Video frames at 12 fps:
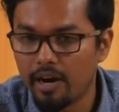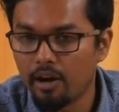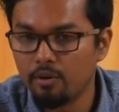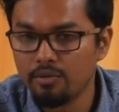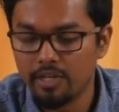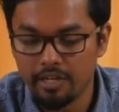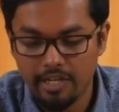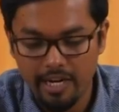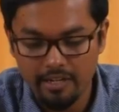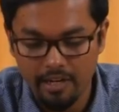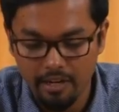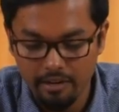around it
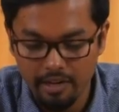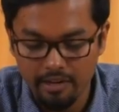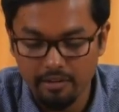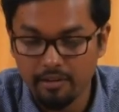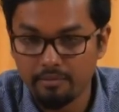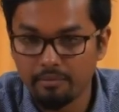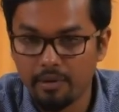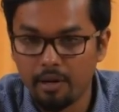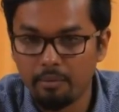can uh, it, uh,